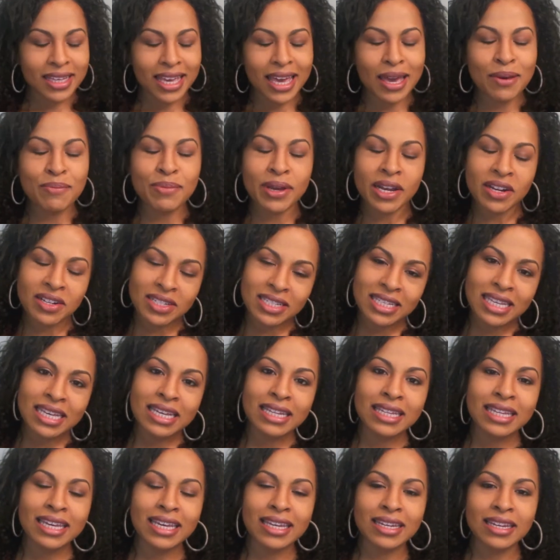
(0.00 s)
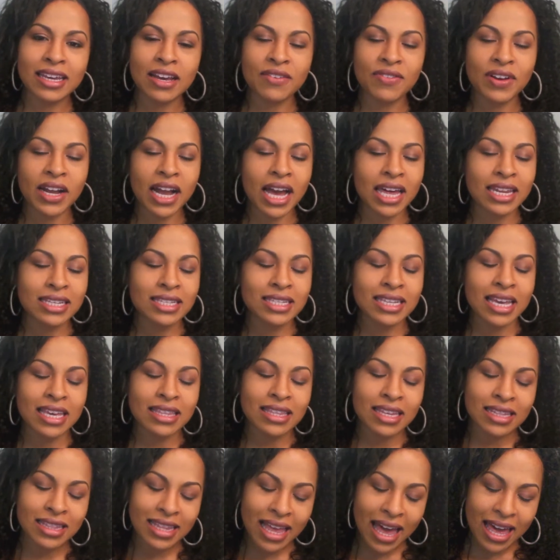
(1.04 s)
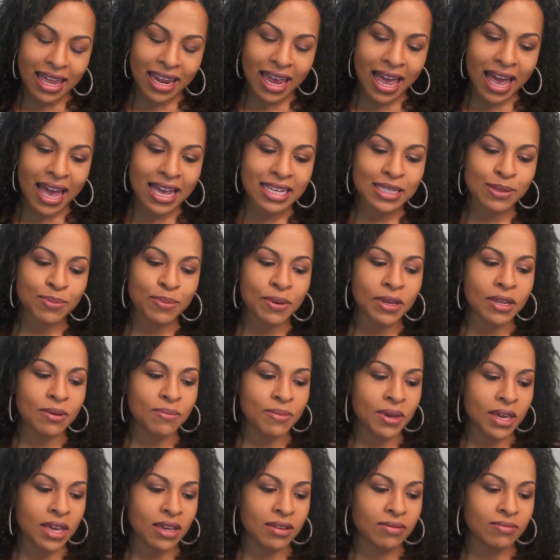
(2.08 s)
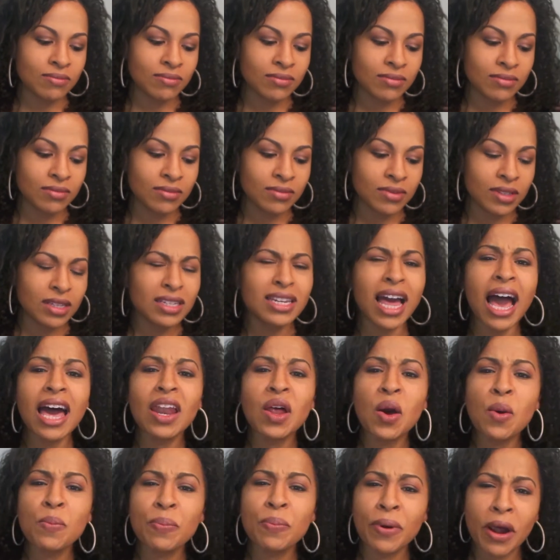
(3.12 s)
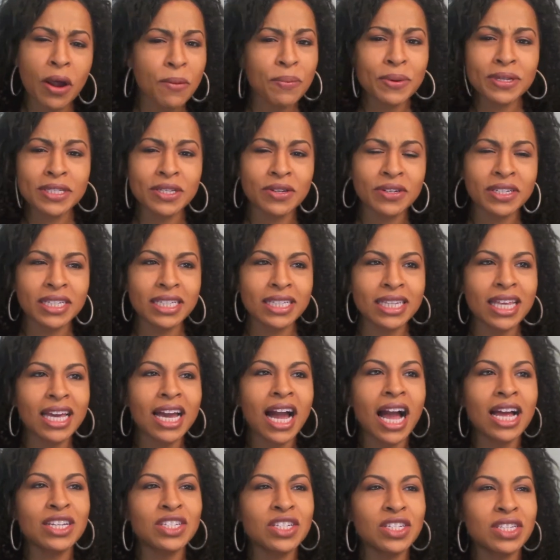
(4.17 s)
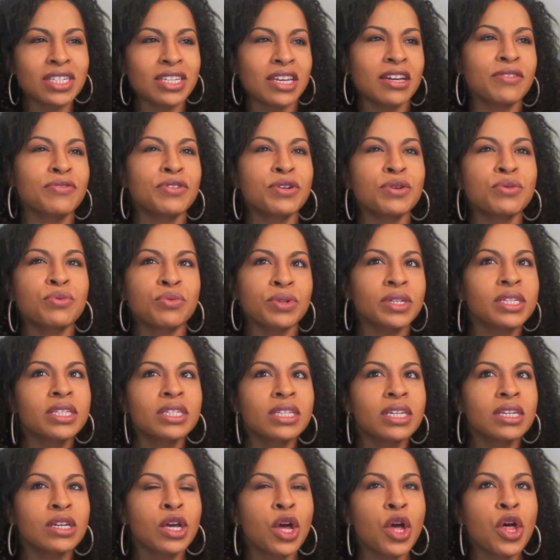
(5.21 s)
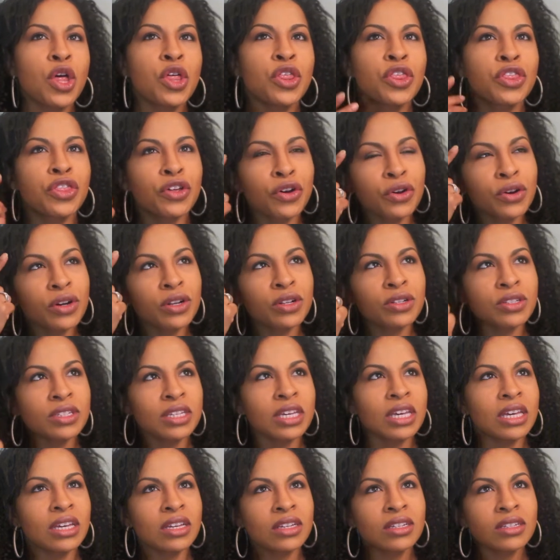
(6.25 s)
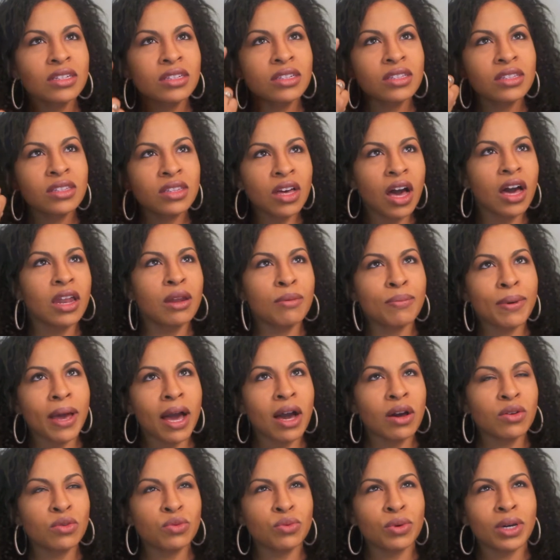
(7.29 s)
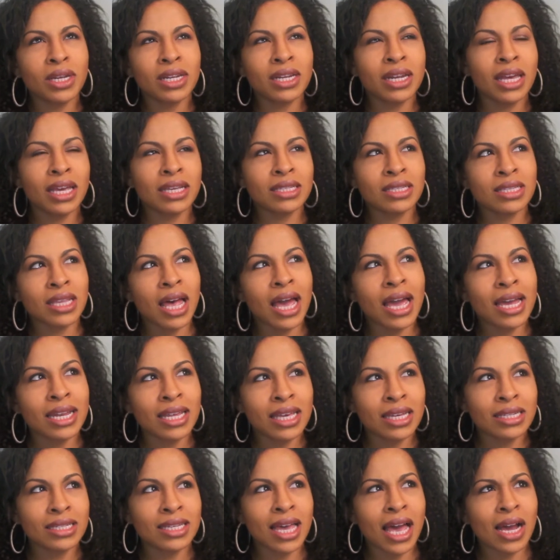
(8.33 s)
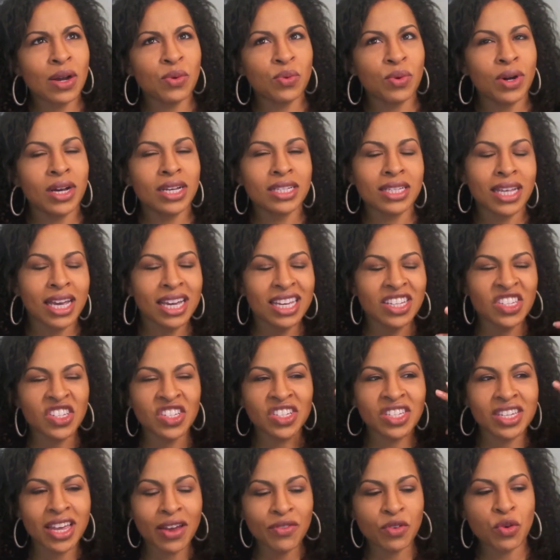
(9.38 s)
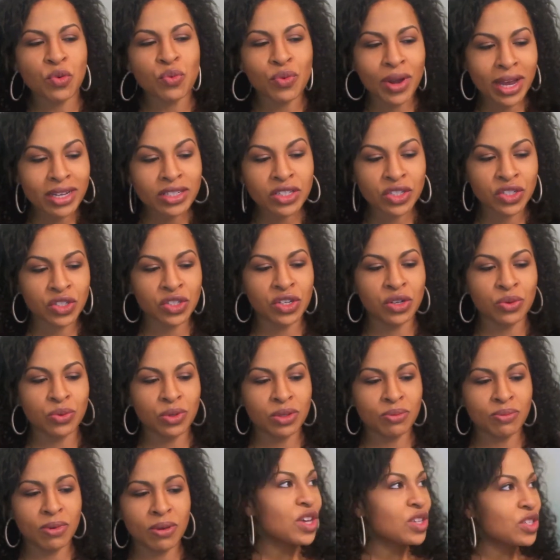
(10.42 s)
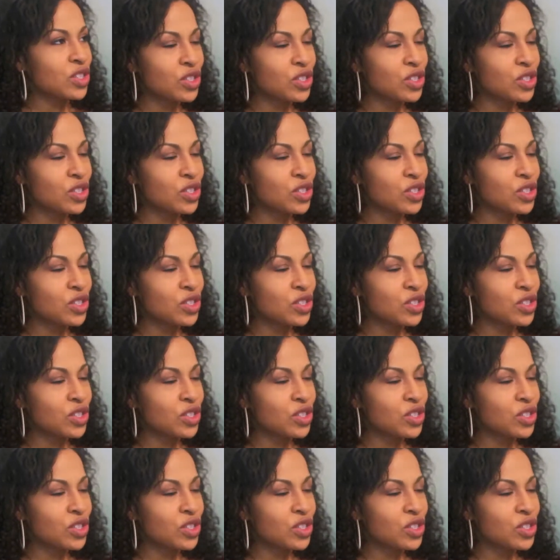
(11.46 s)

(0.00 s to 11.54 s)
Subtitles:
Embarrassingly enough, I gotta say that has been me. Not on purpose or anything, I just never really thoroughly thought about what an anxiety attack was. Like, it just never registered with me.